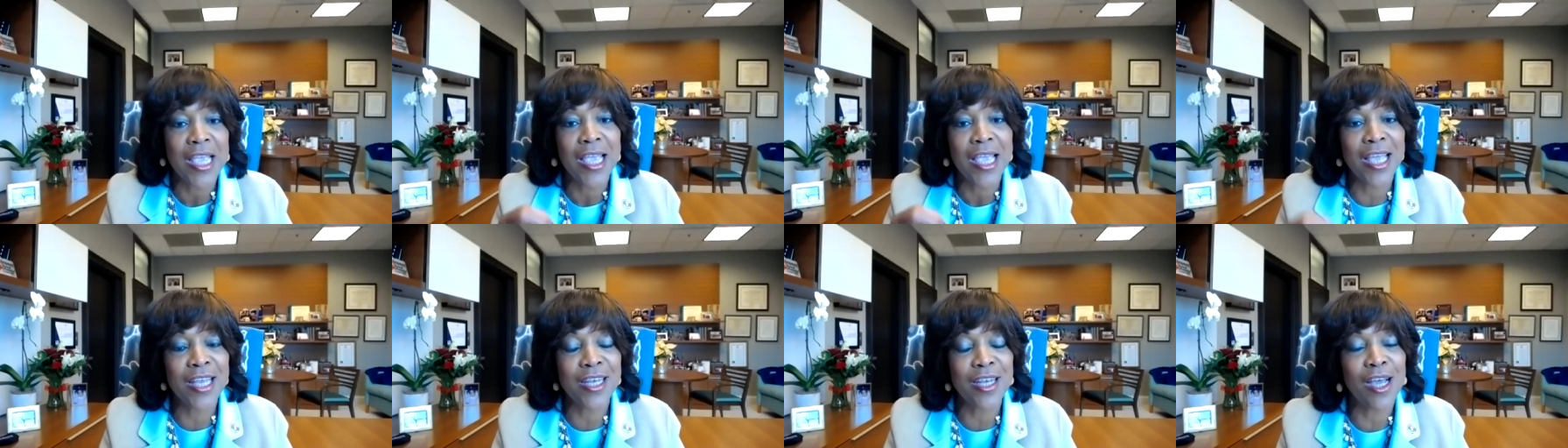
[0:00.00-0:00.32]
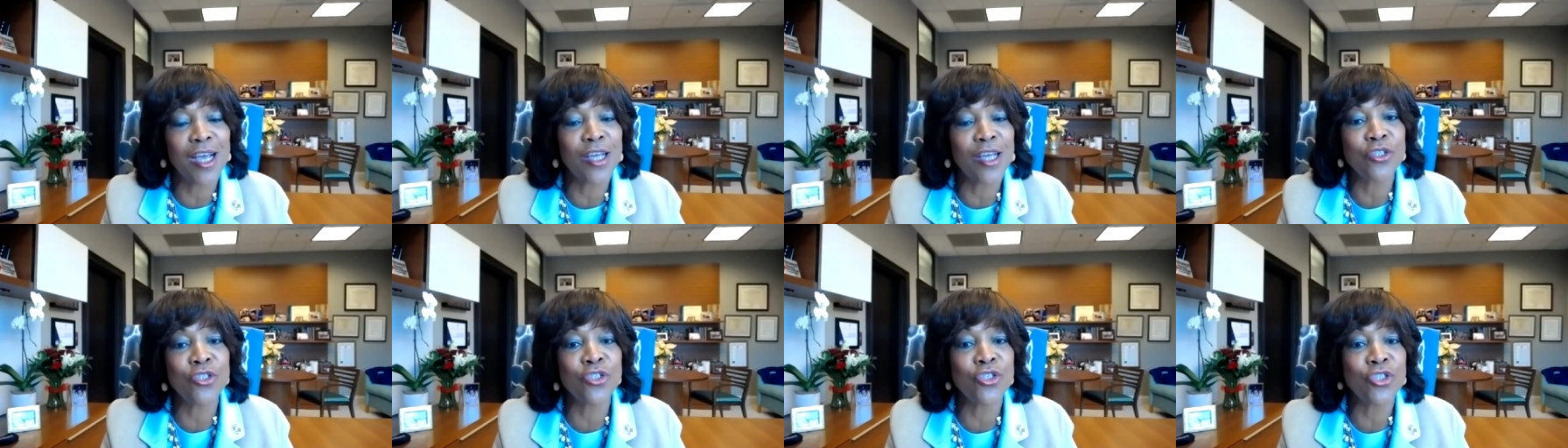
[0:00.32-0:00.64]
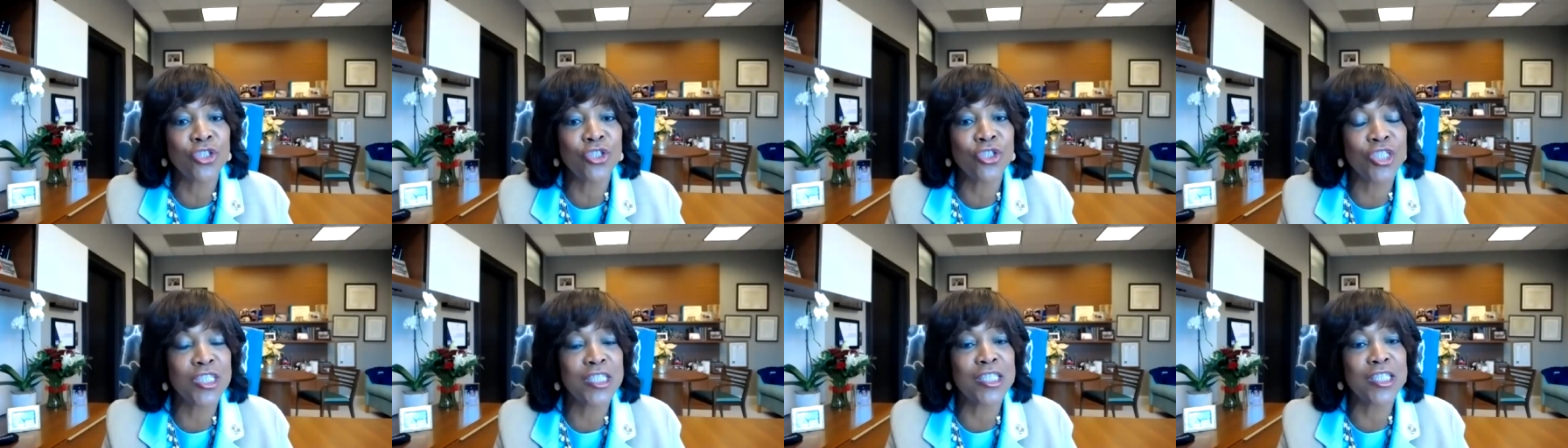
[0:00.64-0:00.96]
and
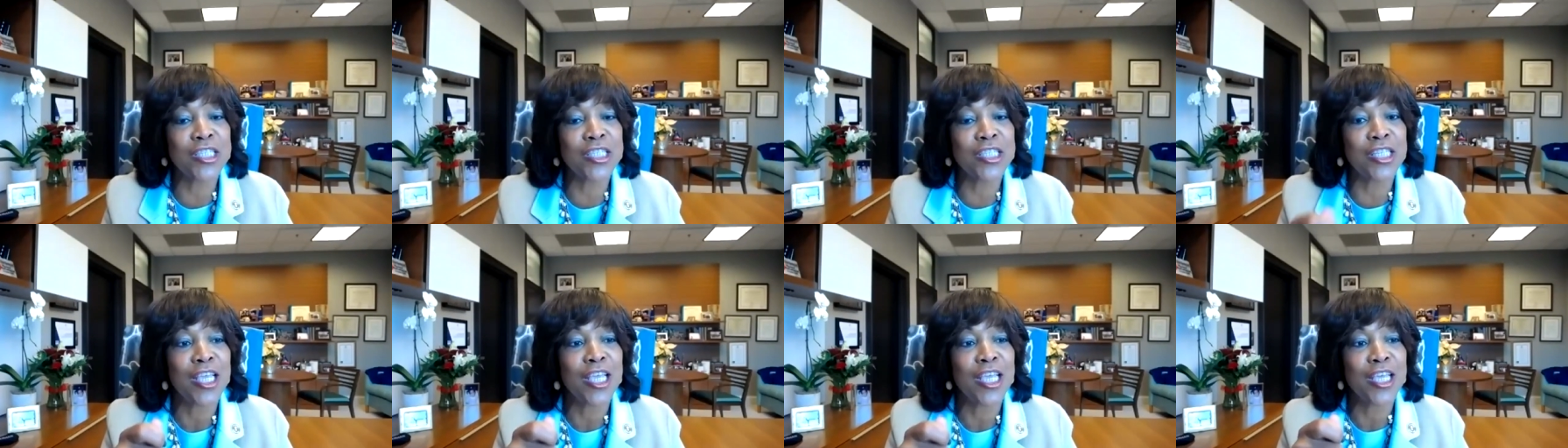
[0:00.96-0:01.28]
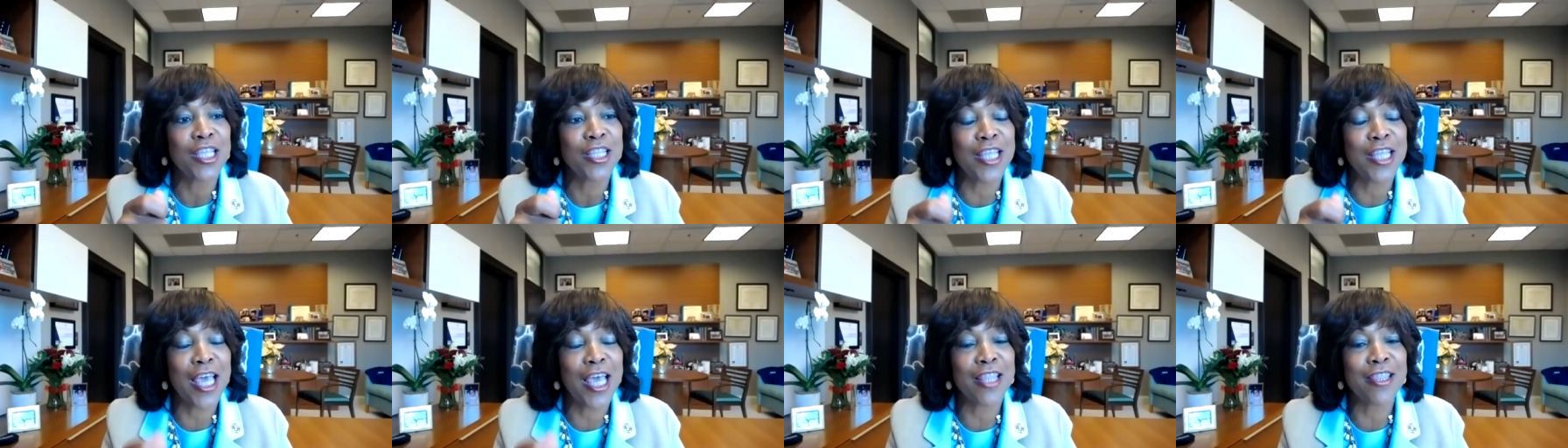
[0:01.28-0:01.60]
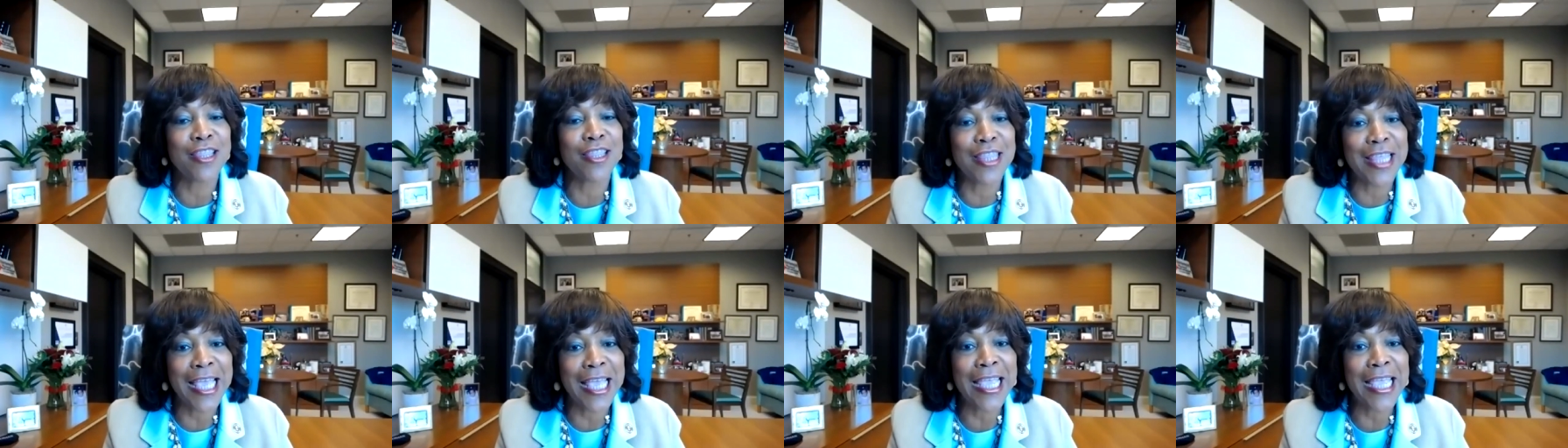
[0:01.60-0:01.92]
understood
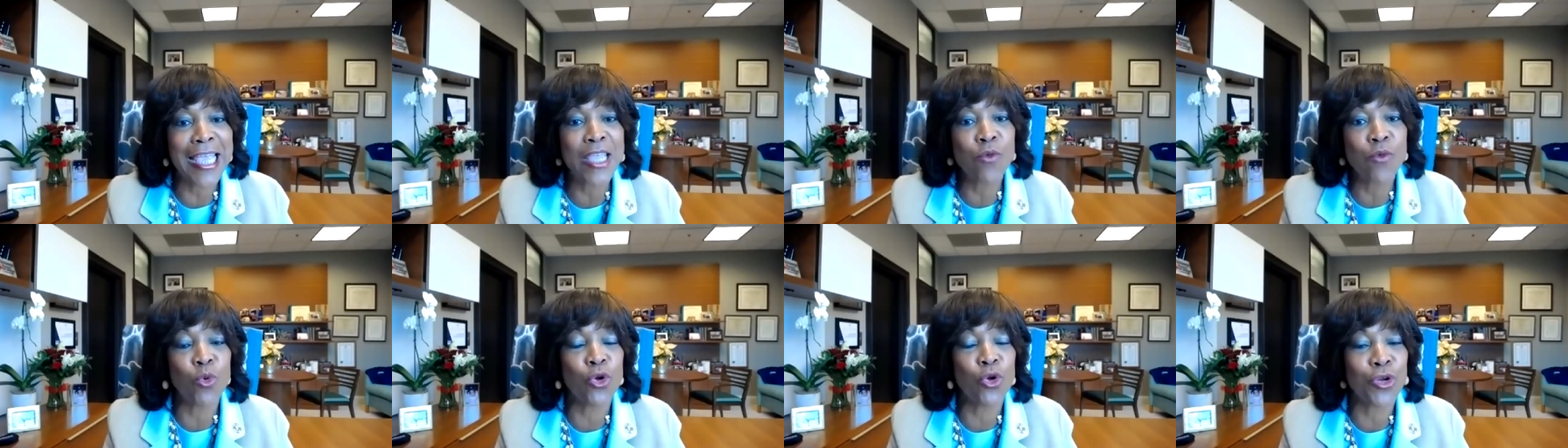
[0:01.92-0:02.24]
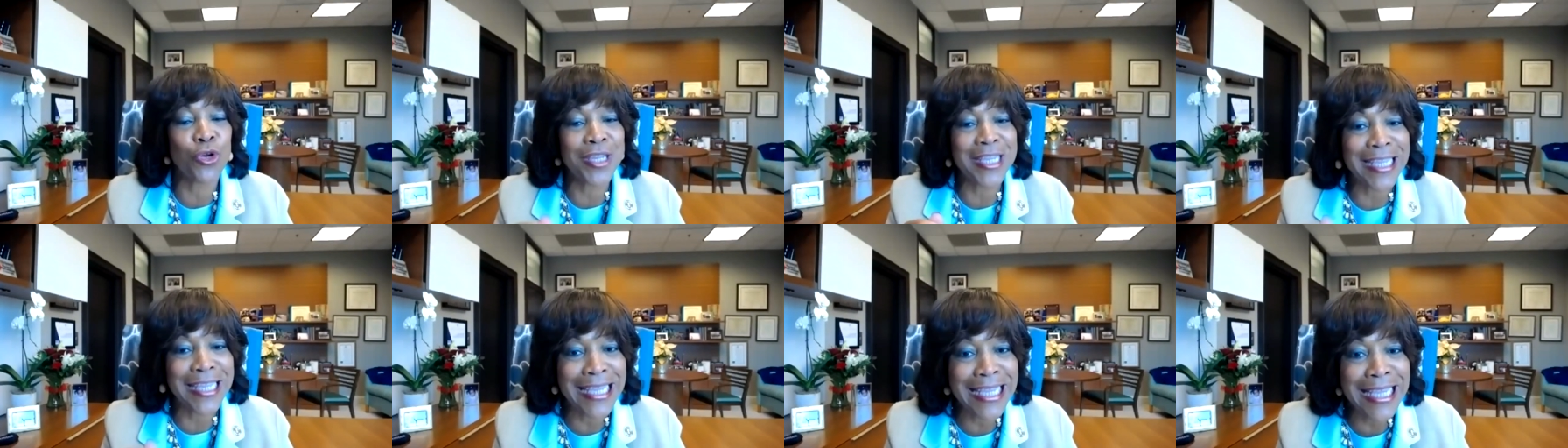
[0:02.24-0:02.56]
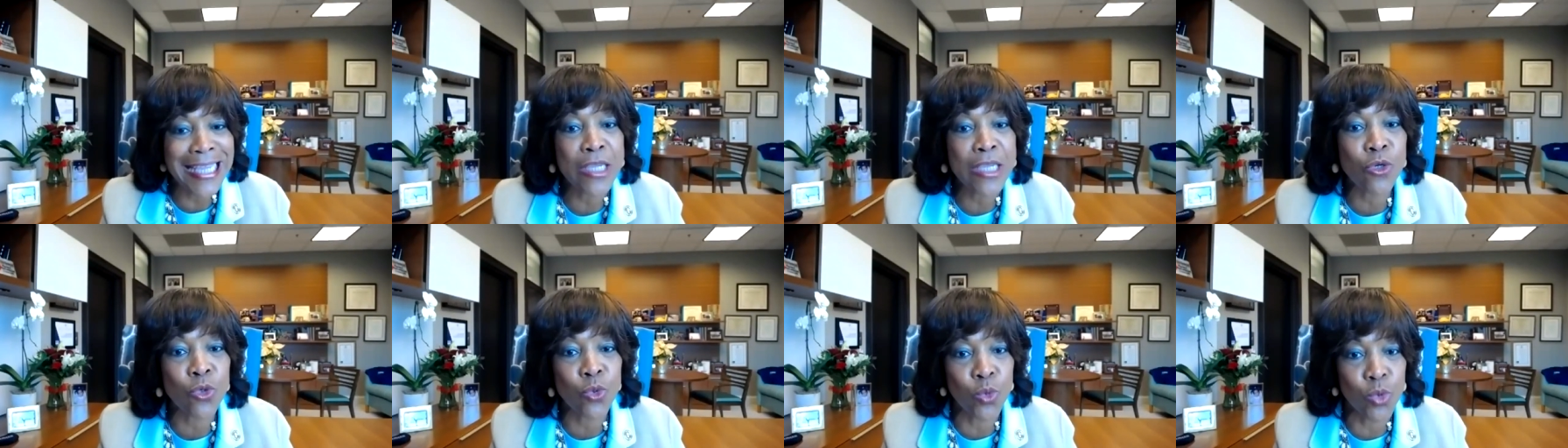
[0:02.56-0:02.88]
that they were
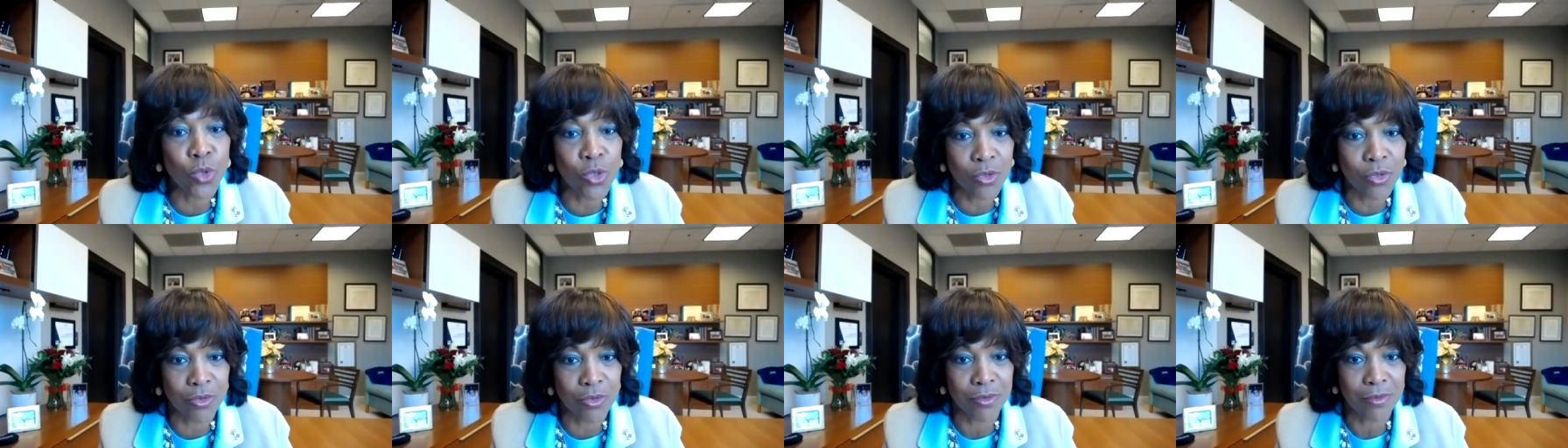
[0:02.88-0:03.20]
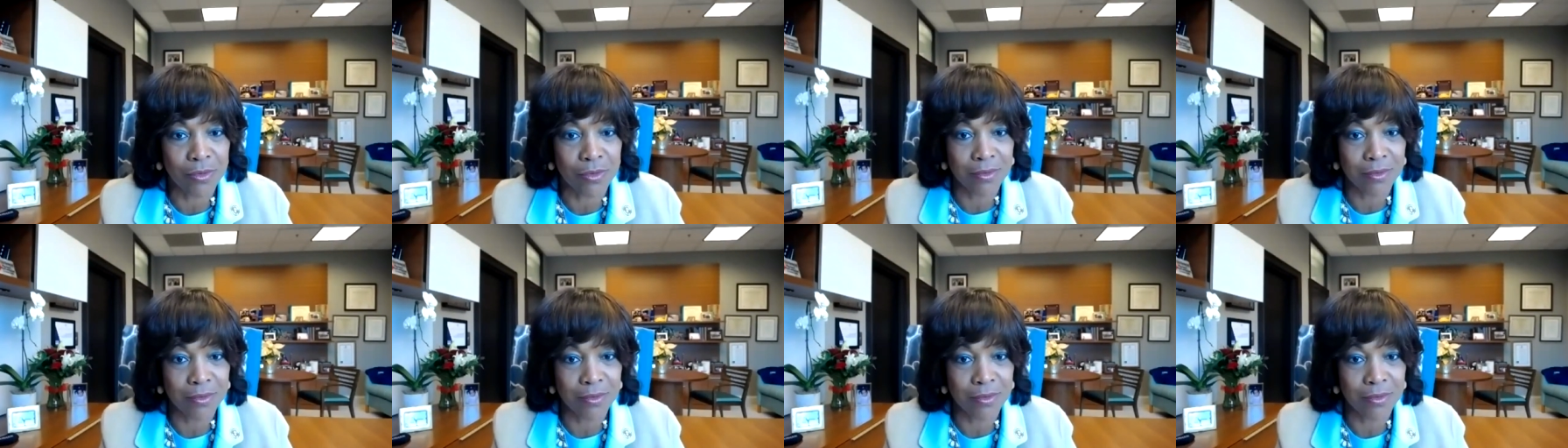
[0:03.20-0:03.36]
equally